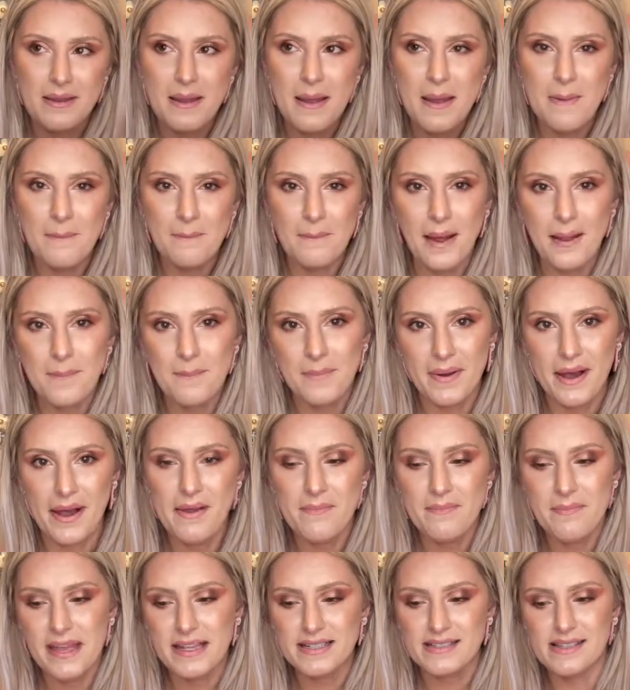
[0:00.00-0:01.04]
my butt
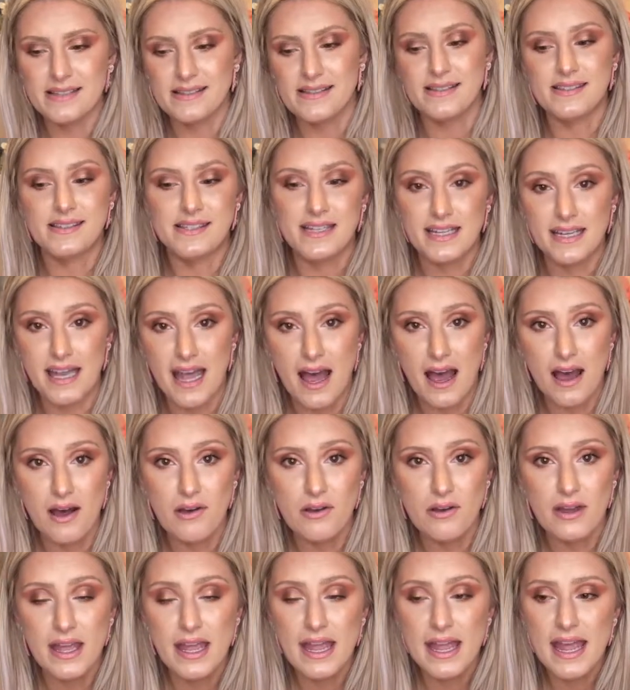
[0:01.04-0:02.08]
makes it stick
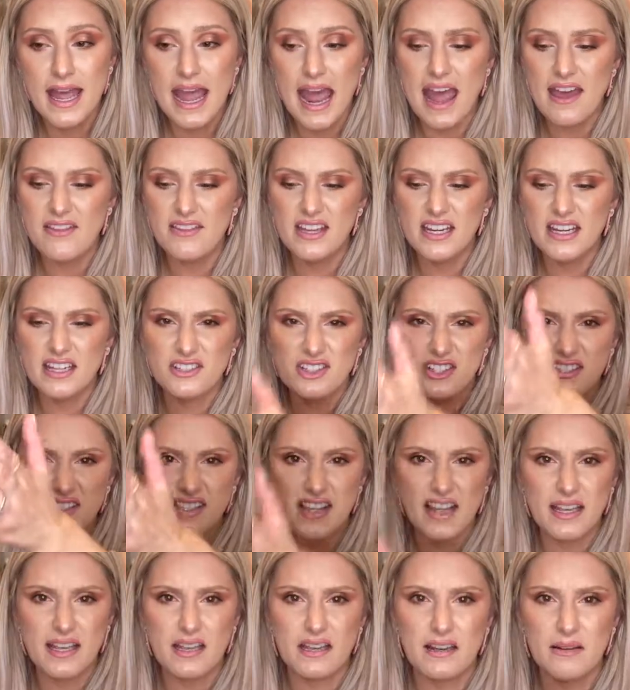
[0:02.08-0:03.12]
out, and then it just
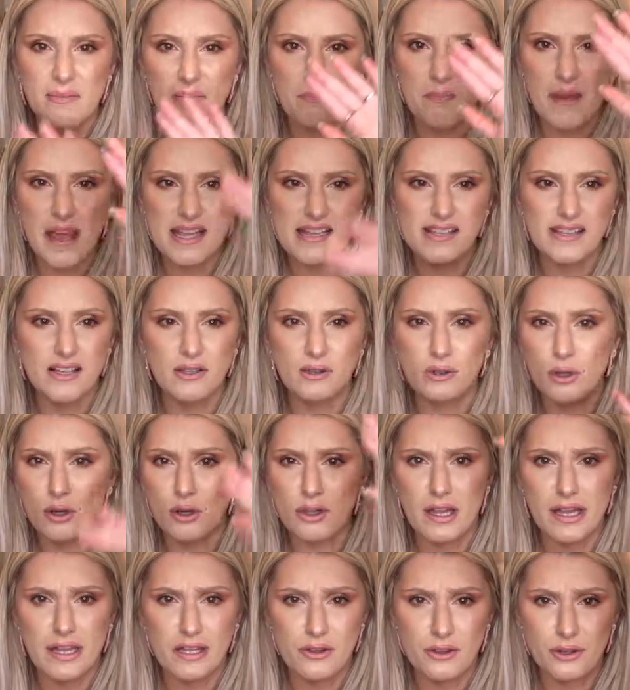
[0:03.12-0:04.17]
like makes it look
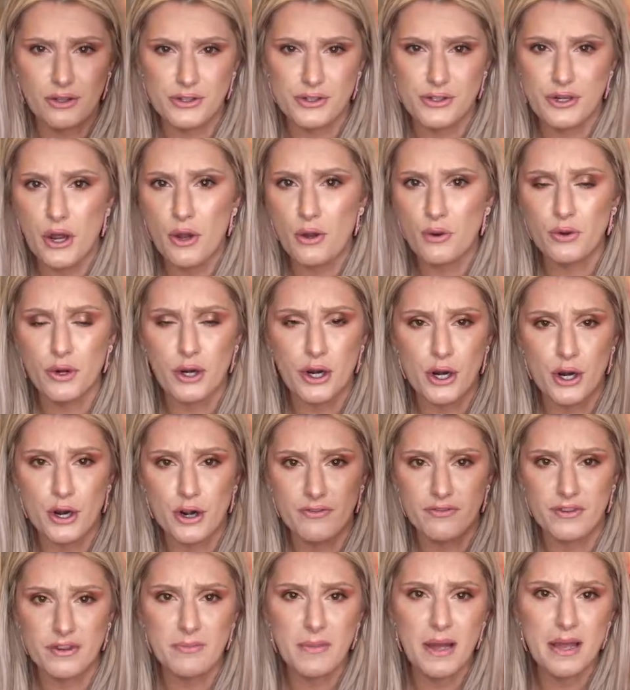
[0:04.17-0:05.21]
like there's no
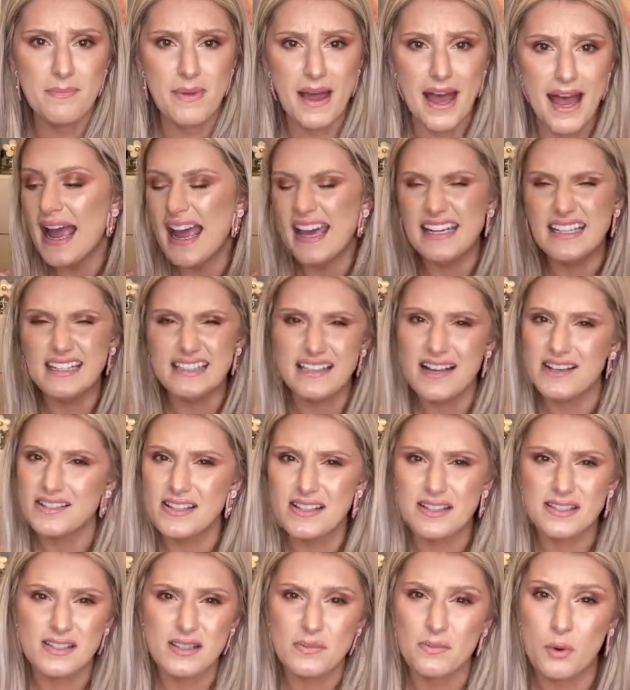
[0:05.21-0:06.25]
curve in my back, and it
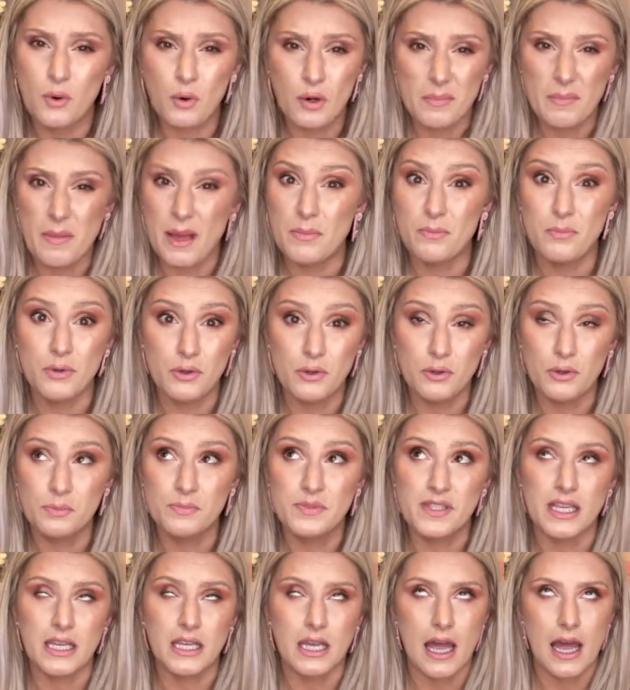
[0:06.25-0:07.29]
doesn't support my boobs
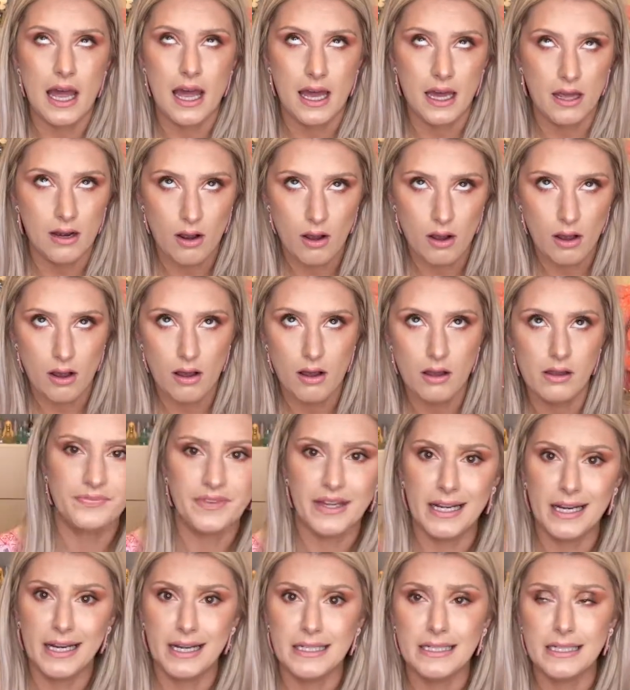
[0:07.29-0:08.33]
like at all,
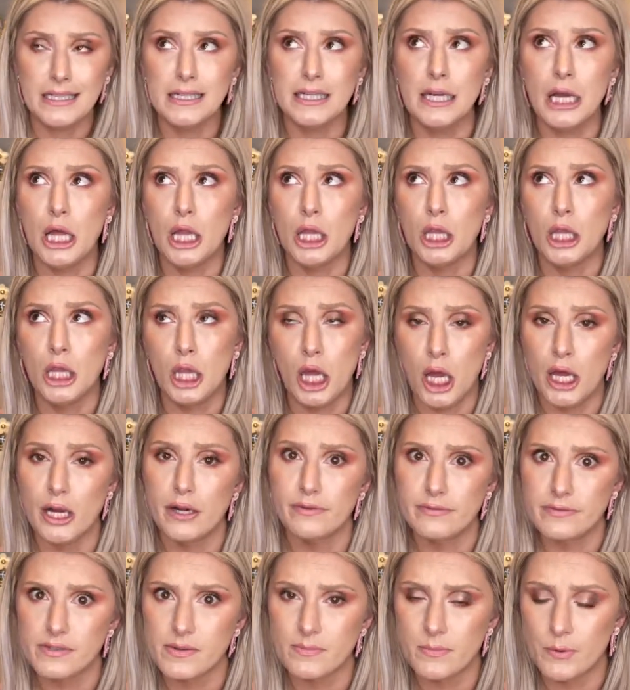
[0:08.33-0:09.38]
and I need a lot
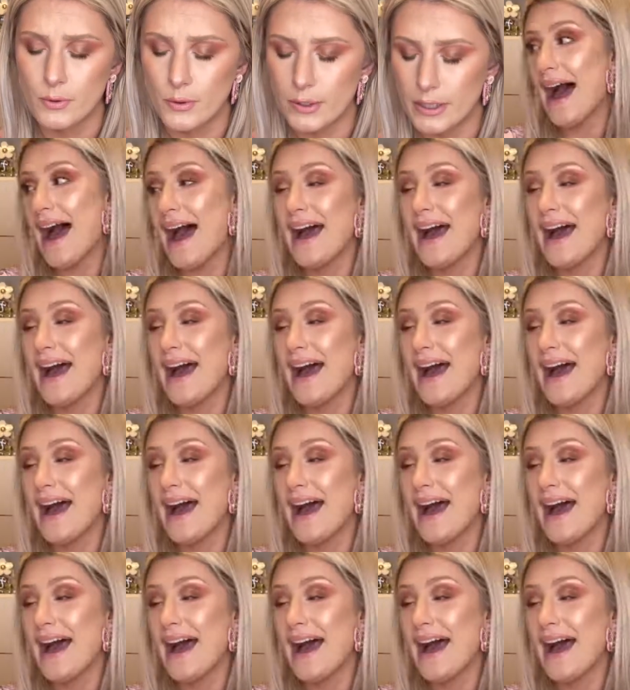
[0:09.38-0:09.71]
of support.